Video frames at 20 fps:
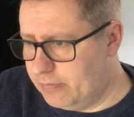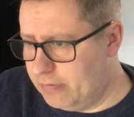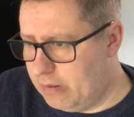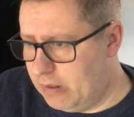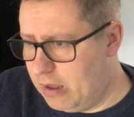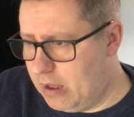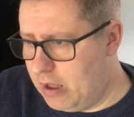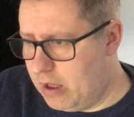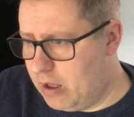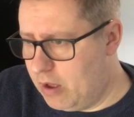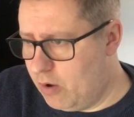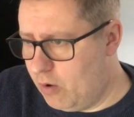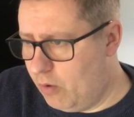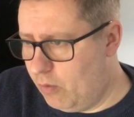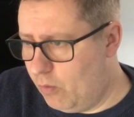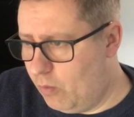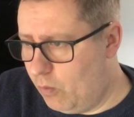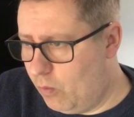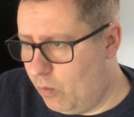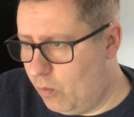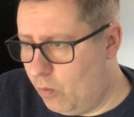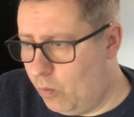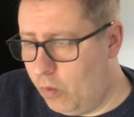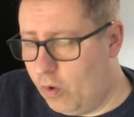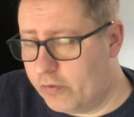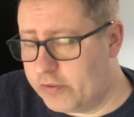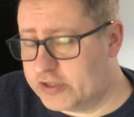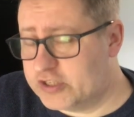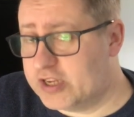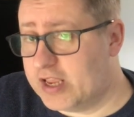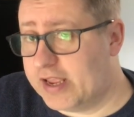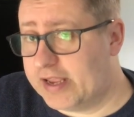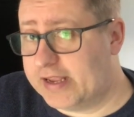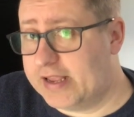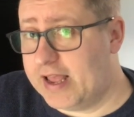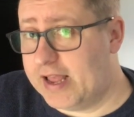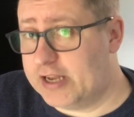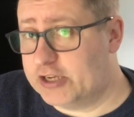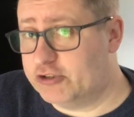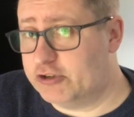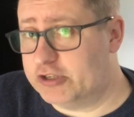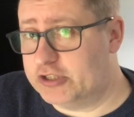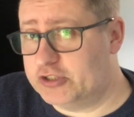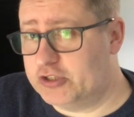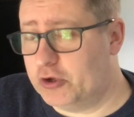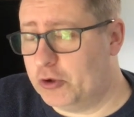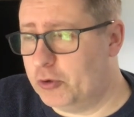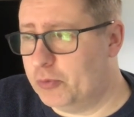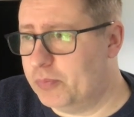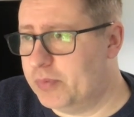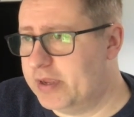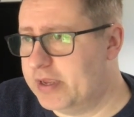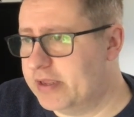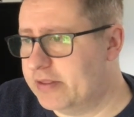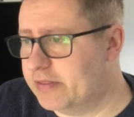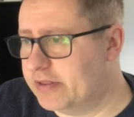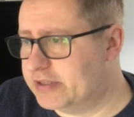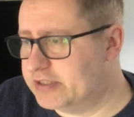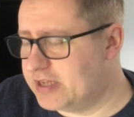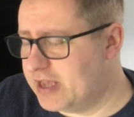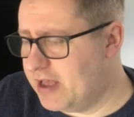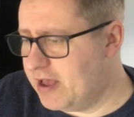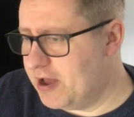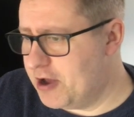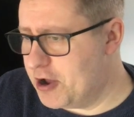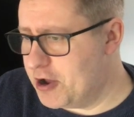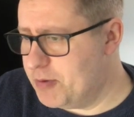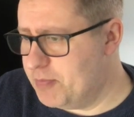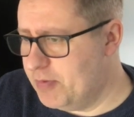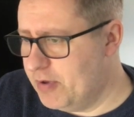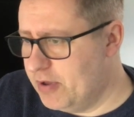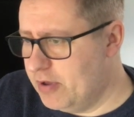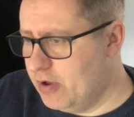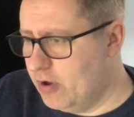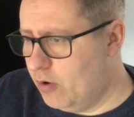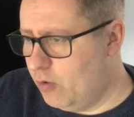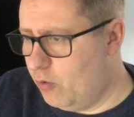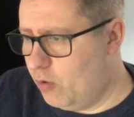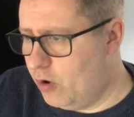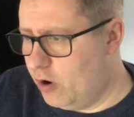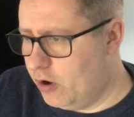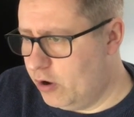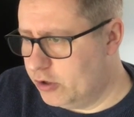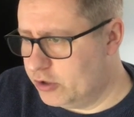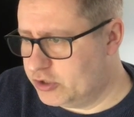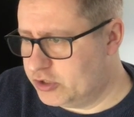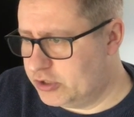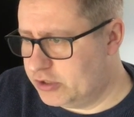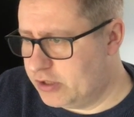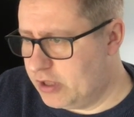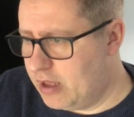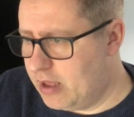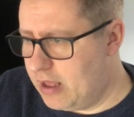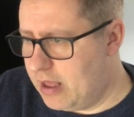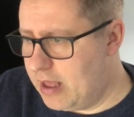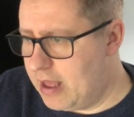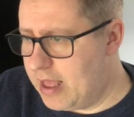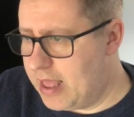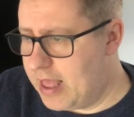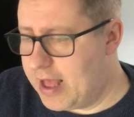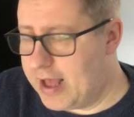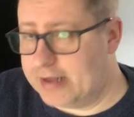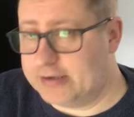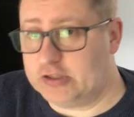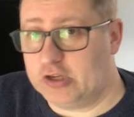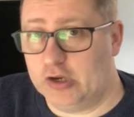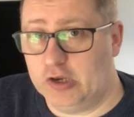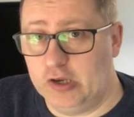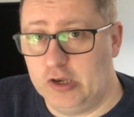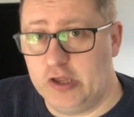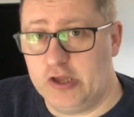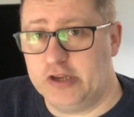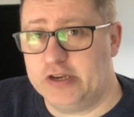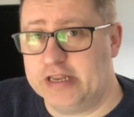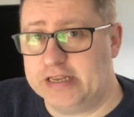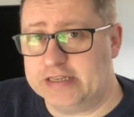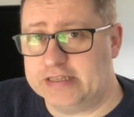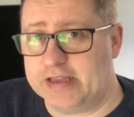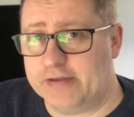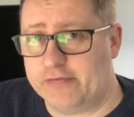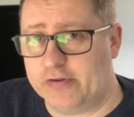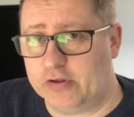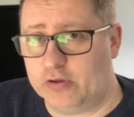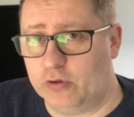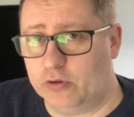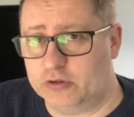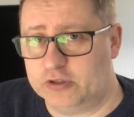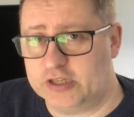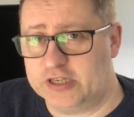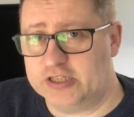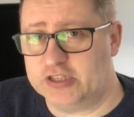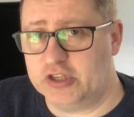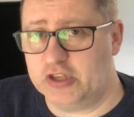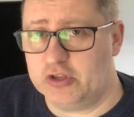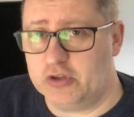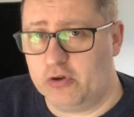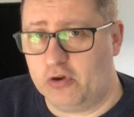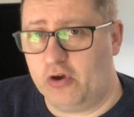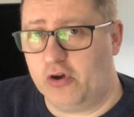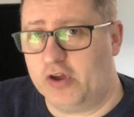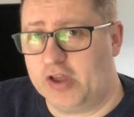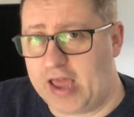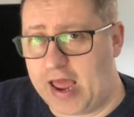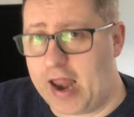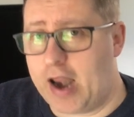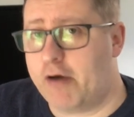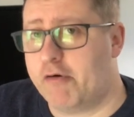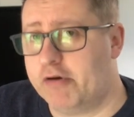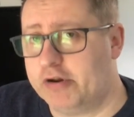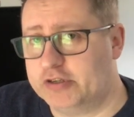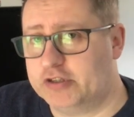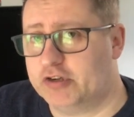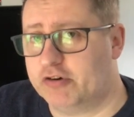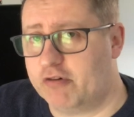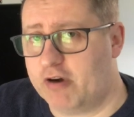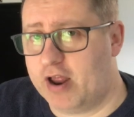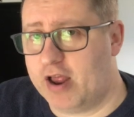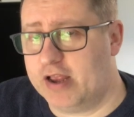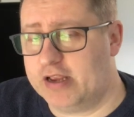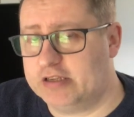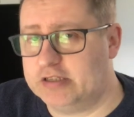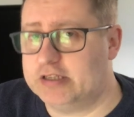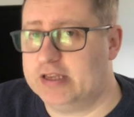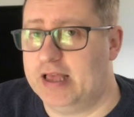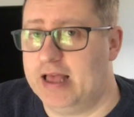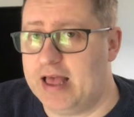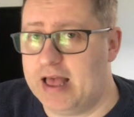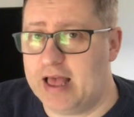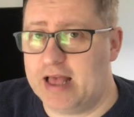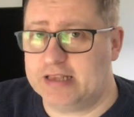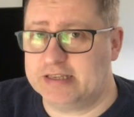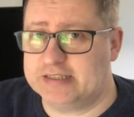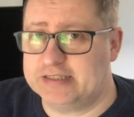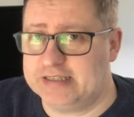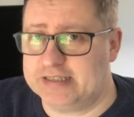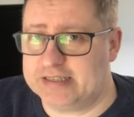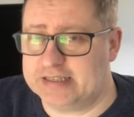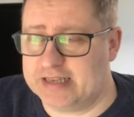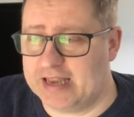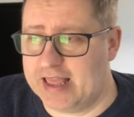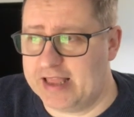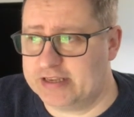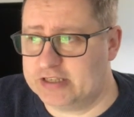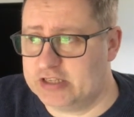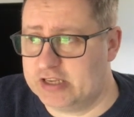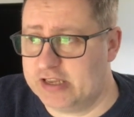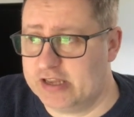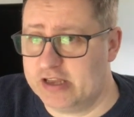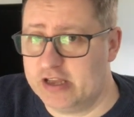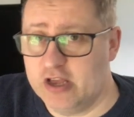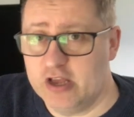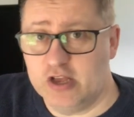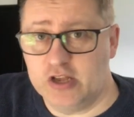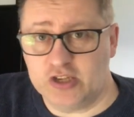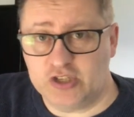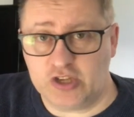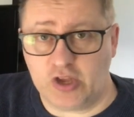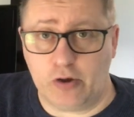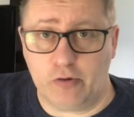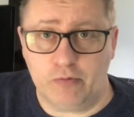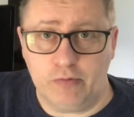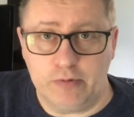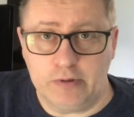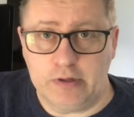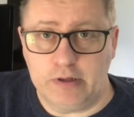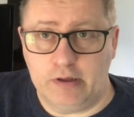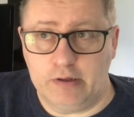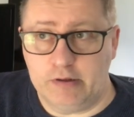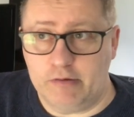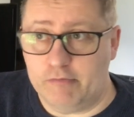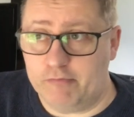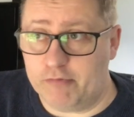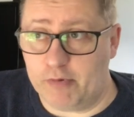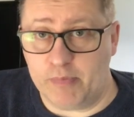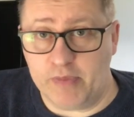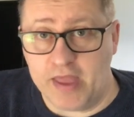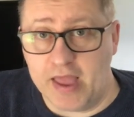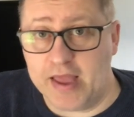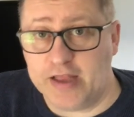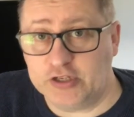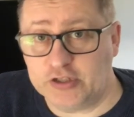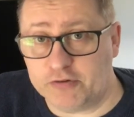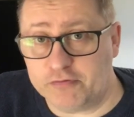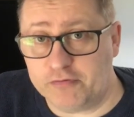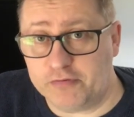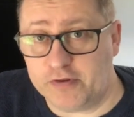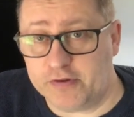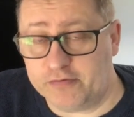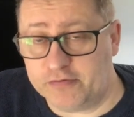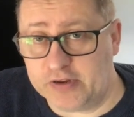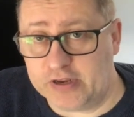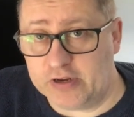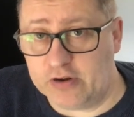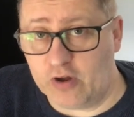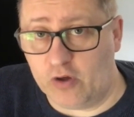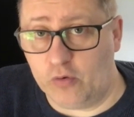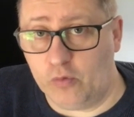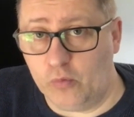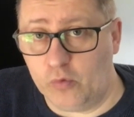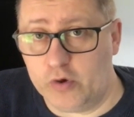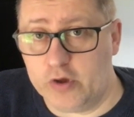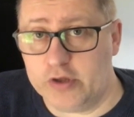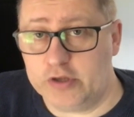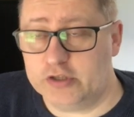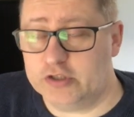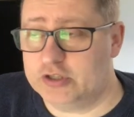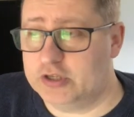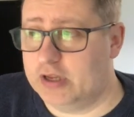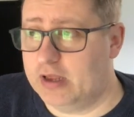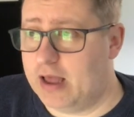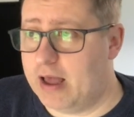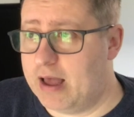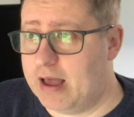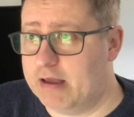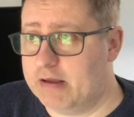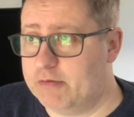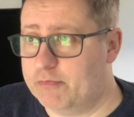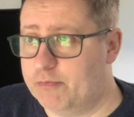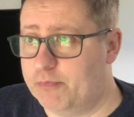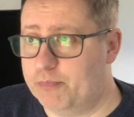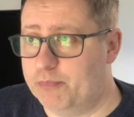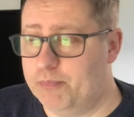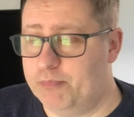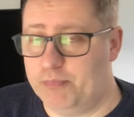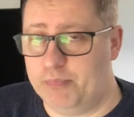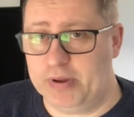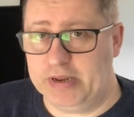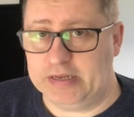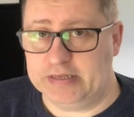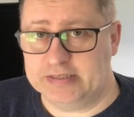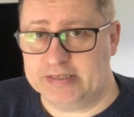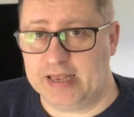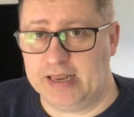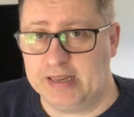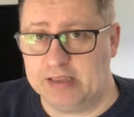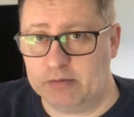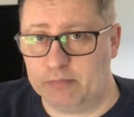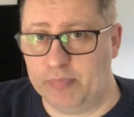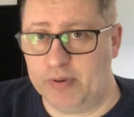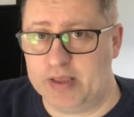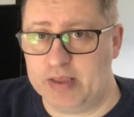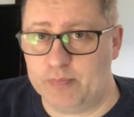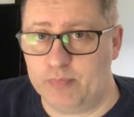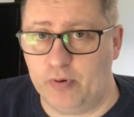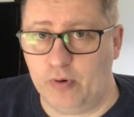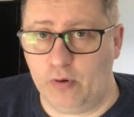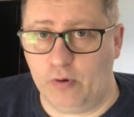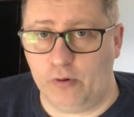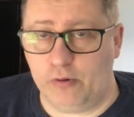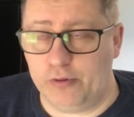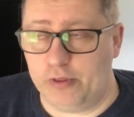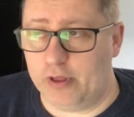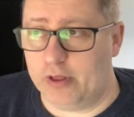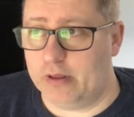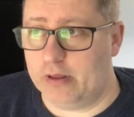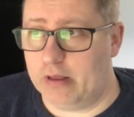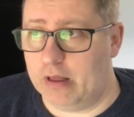what the psychiatrist told me at the time was that I had learning difficulties that you could characterize as dyslexia. So from the age of 15 onwards, I've been telling people that,